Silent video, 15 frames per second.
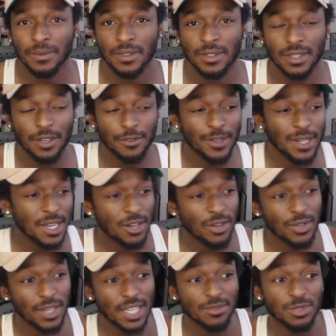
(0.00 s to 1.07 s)
The
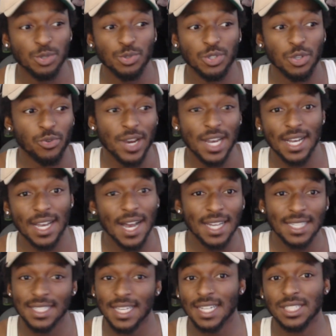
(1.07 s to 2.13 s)
video gives you direct
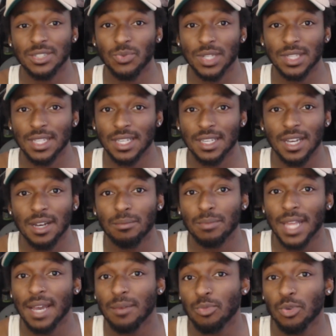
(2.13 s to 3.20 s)
context of what the young
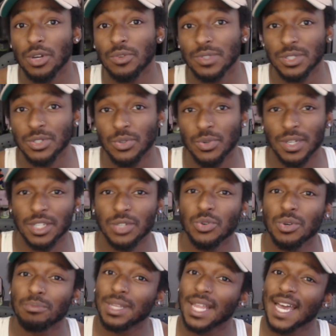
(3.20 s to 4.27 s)
black boy was doing.
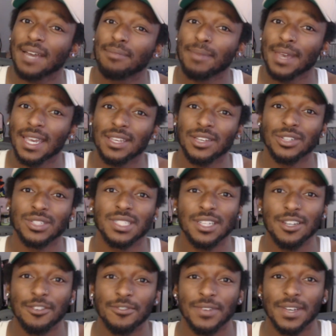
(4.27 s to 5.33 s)
You a black man
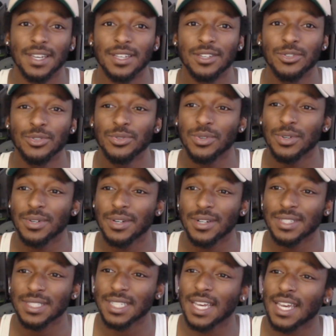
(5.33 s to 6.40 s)
yourself, and you
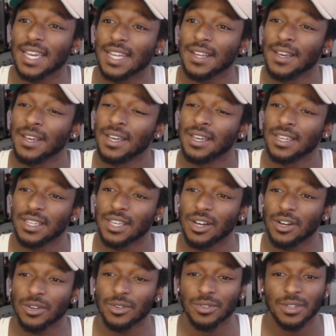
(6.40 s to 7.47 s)
saying,
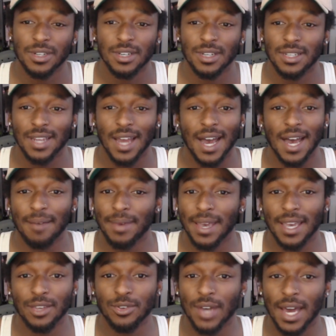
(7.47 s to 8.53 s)
yo, nah,
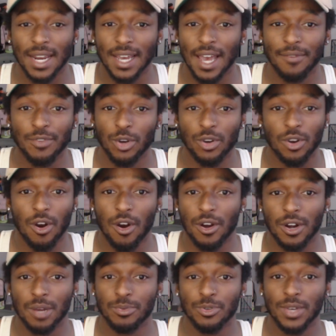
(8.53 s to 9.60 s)
man, you got to have your
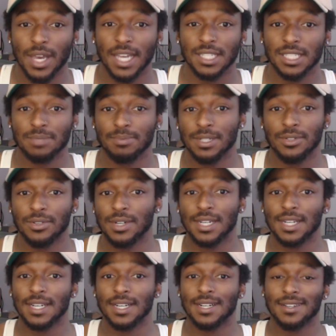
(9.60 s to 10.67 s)
guard up. You can't just be
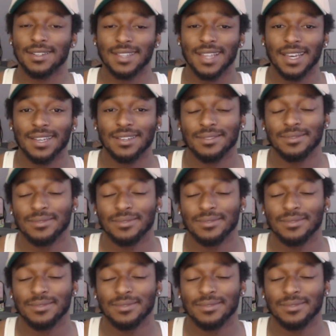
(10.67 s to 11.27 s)
doing it. Like,